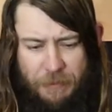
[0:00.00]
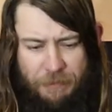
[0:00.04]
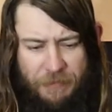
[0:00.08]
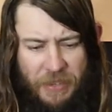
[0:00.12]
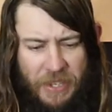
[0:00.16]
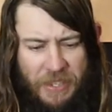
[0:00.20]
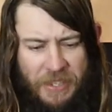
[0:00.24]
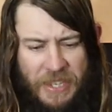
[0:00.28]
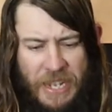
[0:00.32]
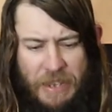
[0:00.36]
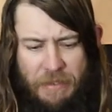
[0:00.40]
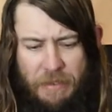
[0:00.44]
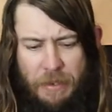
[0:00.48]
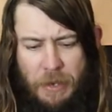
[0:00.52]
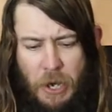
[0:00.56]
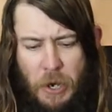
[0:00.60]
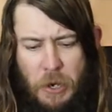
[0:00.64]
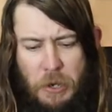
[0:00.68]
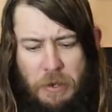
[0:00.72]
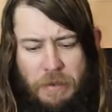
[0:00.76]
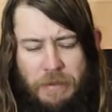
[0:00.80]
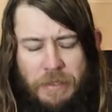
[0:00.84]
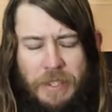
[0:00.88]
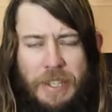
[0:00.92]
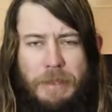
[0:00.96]
doesn't have an
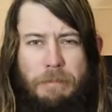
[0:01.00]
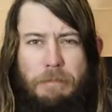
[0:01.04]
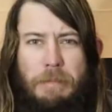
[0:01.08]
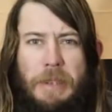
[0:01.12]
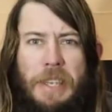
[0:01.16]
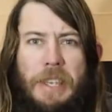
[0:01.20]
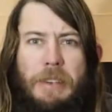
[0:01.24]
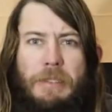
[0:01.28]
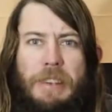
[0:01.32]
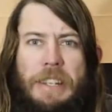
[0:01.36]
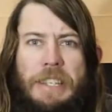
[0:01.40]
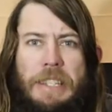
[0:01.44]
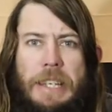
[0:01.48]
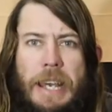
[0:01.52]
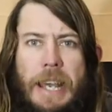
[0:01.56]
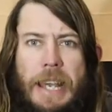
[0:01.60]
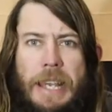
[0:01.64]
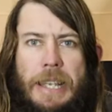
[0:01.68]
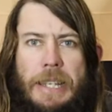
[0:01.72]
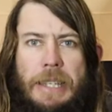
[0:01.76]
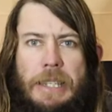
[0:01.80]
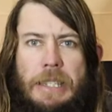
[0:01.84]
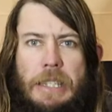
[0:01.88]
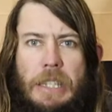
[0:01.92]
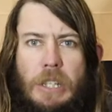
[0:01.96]
overly beery
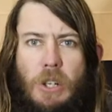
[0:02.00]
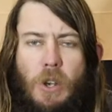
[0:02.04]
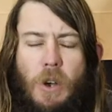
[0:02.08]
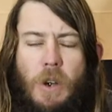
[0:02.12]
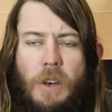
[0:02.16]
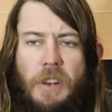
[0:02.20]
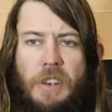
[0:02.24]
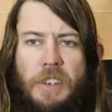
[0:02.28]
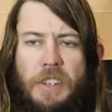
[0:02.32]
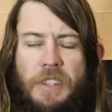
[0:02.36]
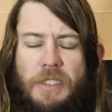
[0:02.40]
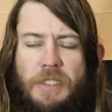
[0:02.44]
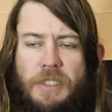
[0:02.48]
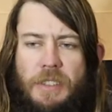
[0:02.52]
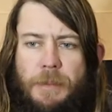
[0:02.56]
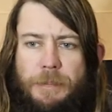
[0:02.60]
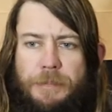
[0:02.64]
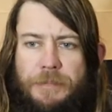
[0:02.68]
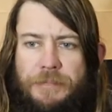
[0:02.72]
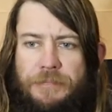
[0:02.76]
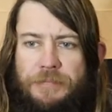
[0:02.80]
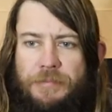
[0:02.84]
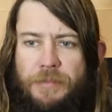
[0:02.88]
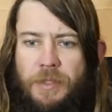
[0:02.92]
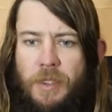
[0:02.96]
taste. Kind of
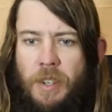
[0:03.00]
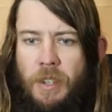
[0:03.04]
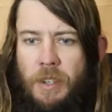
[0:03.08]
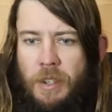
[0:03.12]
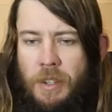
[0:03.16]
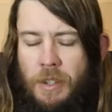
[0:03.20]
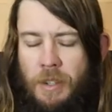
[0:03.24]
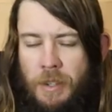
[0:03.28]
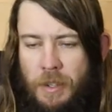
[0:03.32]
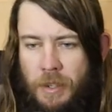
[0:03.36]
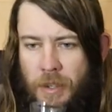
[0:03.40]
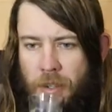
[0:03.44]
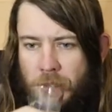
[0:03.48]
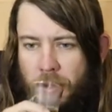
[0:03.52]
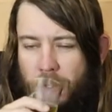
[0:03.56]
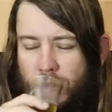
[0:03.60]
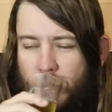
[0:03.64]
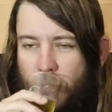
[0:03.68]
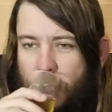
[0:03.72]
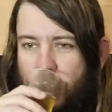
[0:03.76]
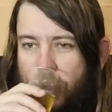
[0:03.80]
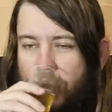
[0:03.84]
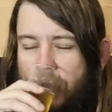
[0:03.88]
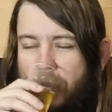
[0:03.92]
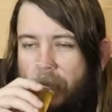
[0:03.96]

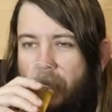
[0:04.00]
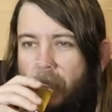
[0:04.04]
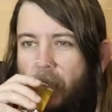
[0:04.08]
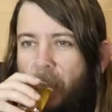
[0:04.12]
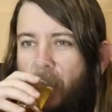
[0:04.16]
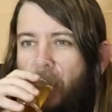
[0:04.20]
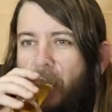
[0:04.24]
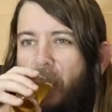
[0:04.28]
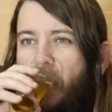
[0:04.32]
just